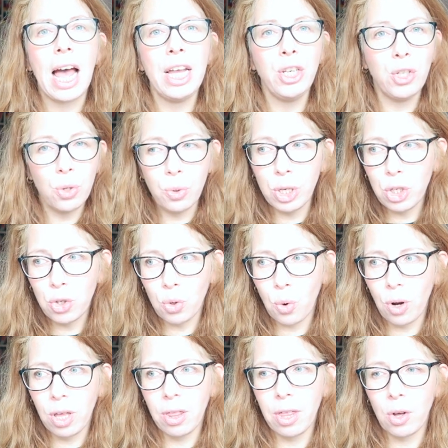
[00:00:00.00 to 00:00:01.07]
I do
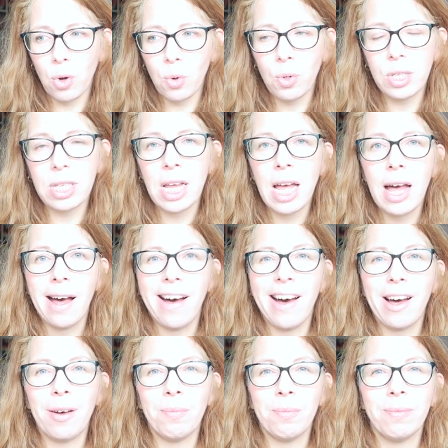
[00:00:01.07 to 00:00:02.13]
enjoy those.
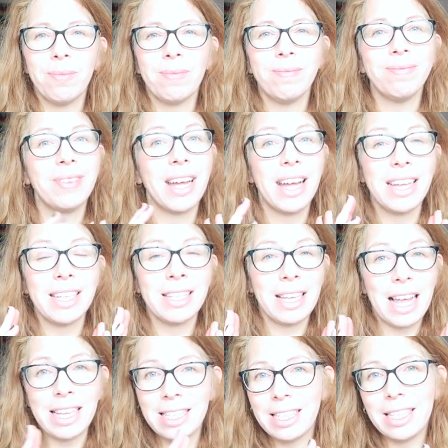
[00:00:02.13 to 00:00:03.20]
Um,
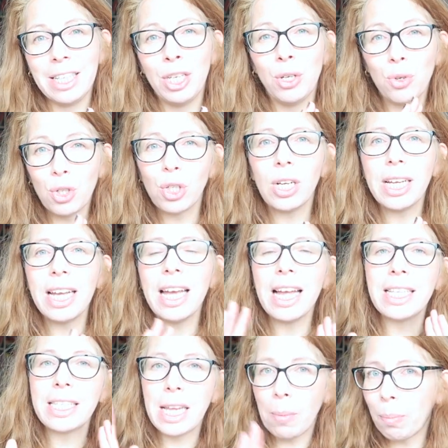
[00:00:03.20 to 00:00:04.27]
at, usually
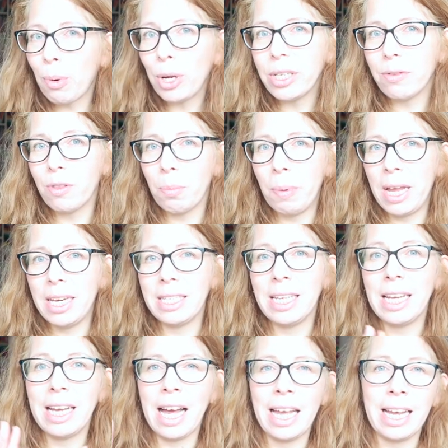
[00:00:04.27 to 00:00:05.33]
at some point of the
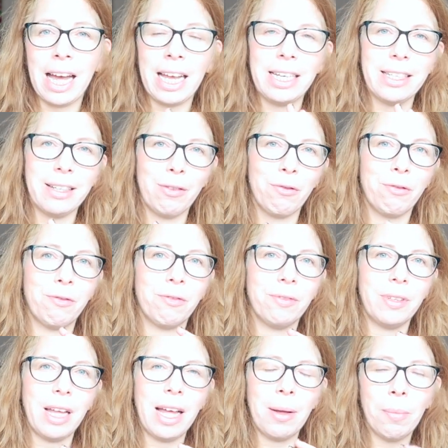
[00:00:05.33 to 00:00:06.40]
painting, I kind of,
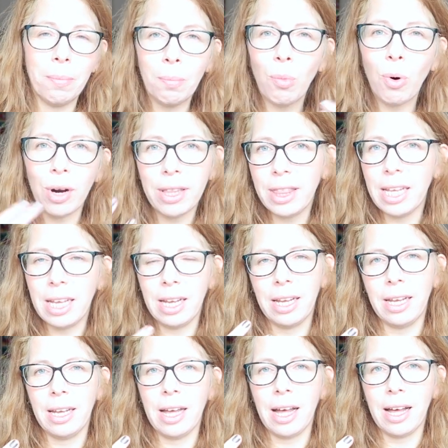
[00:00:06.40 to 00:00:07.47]
more at
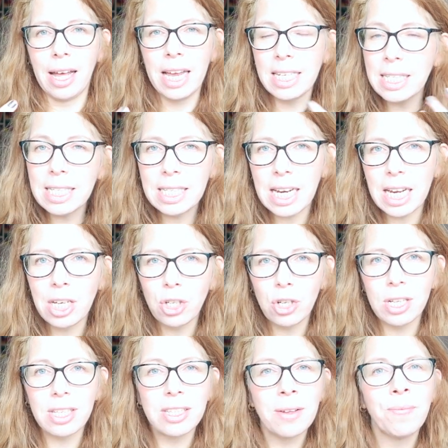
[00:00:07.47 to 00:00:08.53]
the uh, end
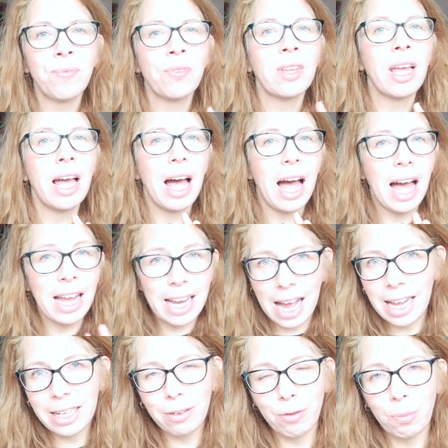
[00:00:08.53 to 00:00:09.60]
stages, I
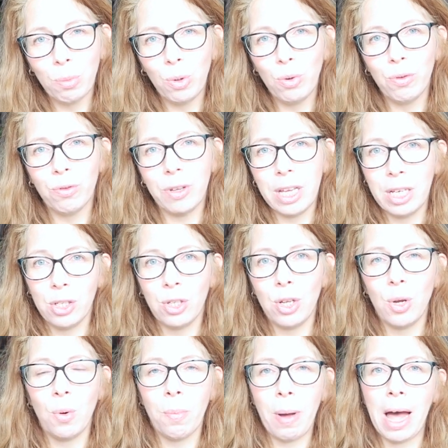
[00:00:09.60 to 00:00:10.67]
kind of move
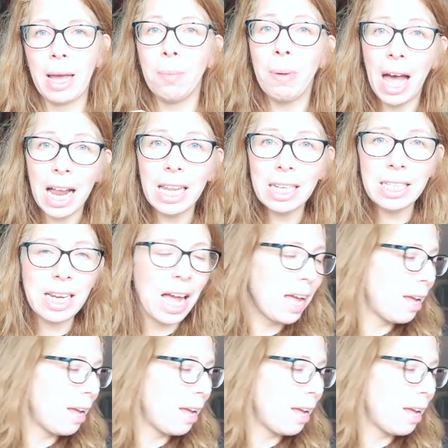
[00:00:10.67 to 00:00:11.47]
into my palette